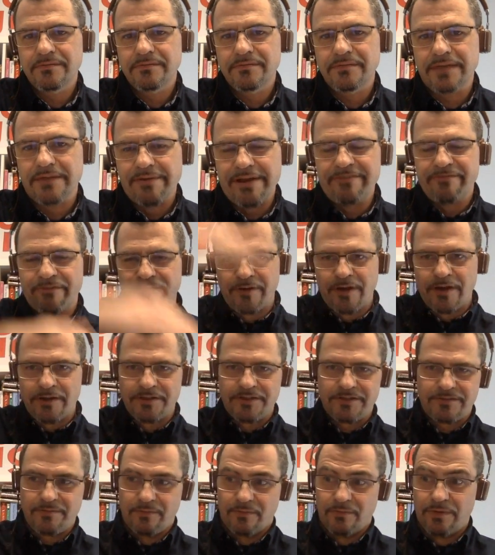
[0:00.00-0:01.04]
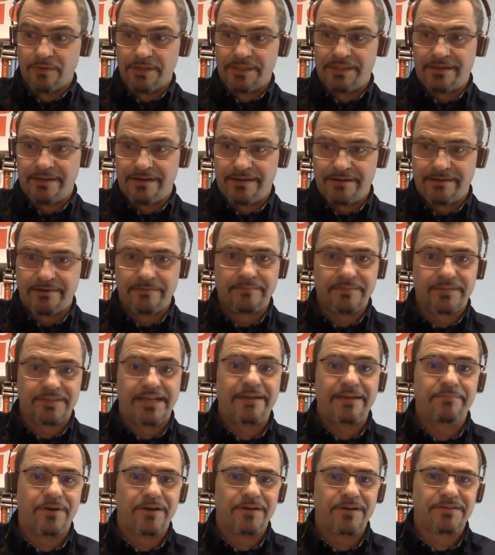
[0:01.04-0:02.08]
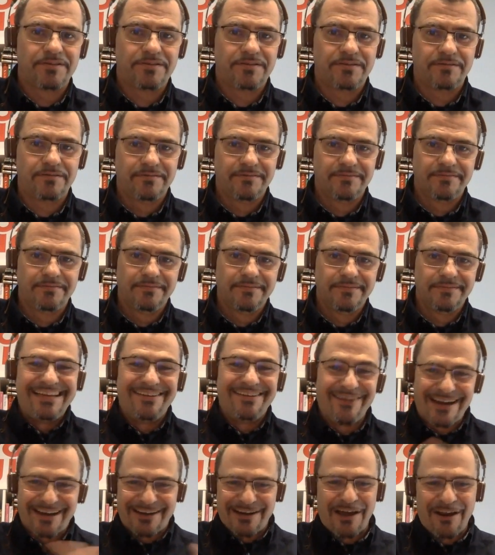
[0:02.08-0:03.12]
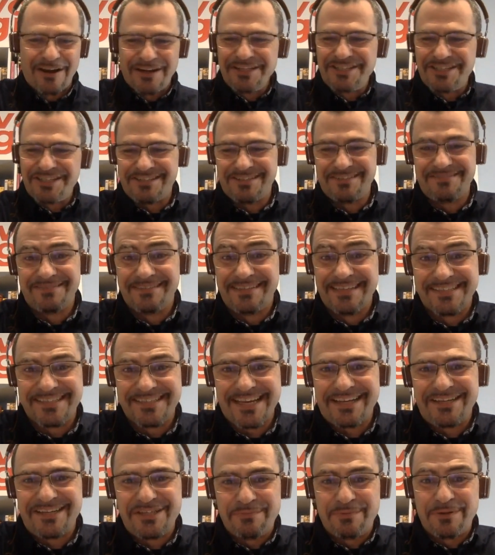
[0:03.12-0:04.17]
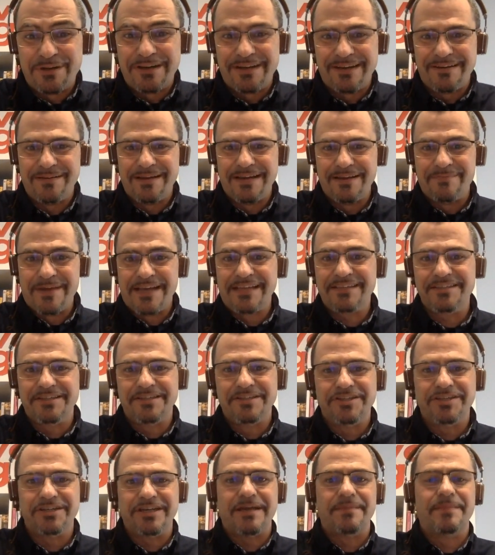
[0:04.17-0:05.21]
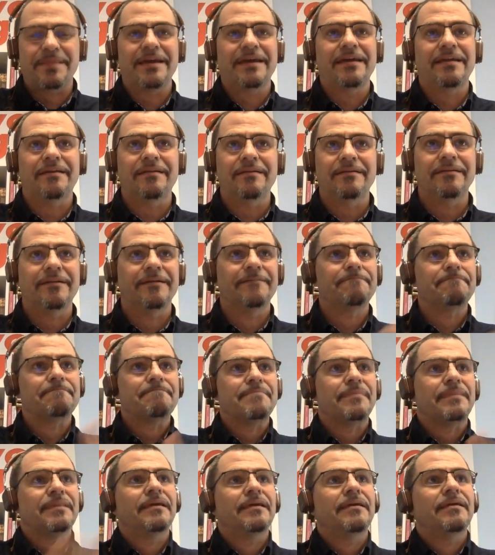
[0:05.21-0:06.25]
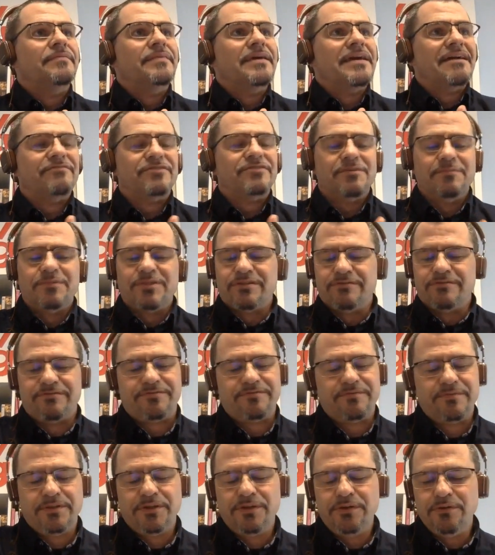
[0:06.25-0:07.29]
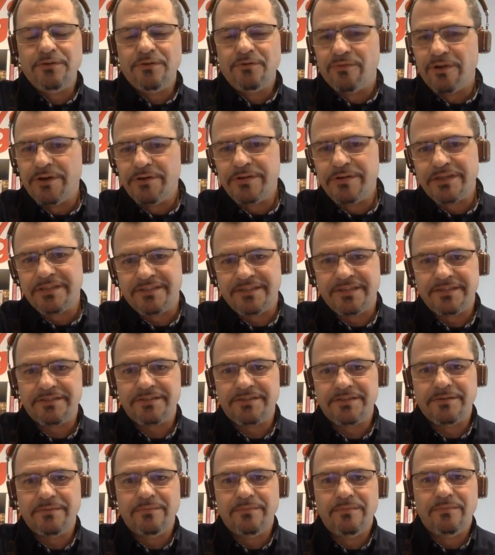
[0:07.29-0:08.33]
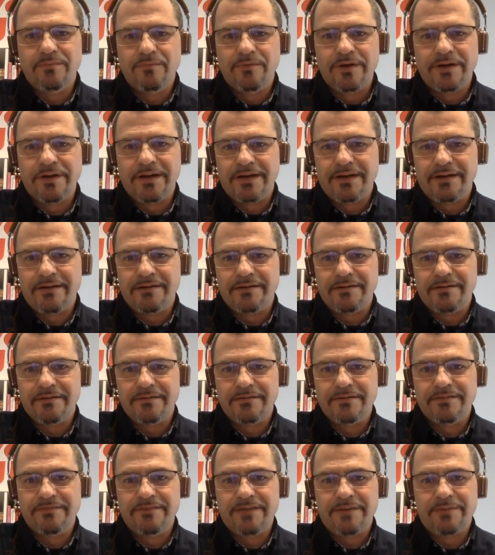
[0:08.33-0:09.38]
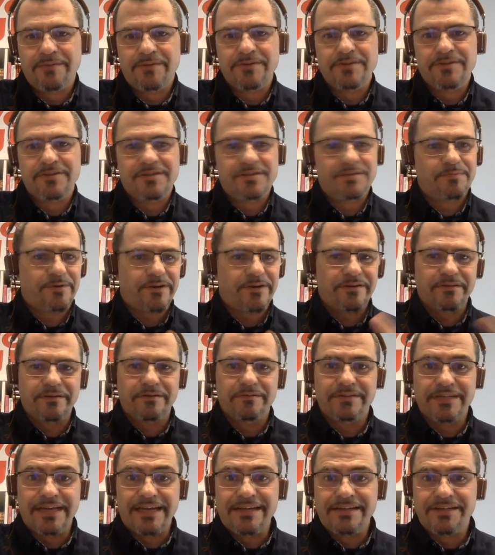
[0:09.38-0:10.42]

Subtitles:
Now, Evervault with their Slack bots, you're acknowledged the second you put in a message, and then they have some sort of cool rota system where developers, as part of their day